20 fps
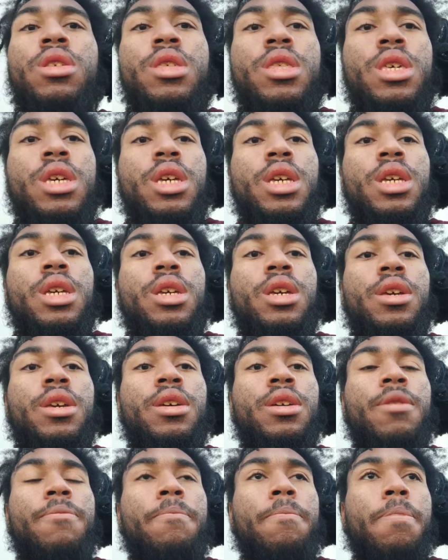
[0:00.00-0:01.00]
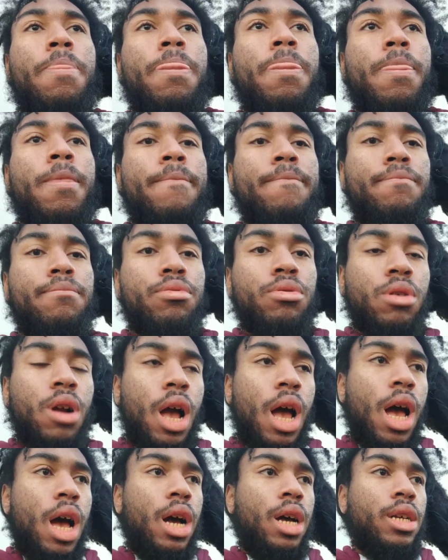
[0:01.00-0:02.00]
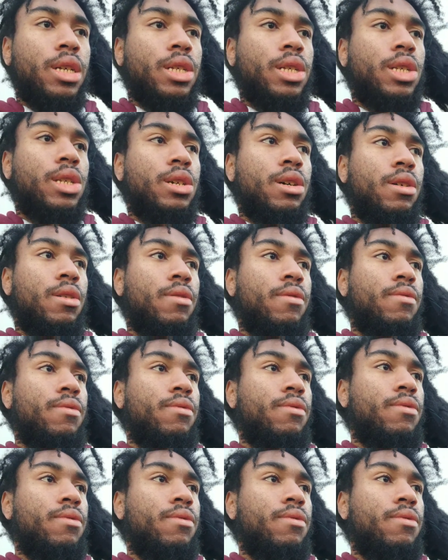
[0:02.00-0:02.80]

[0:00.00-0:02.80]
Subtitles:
the prongs of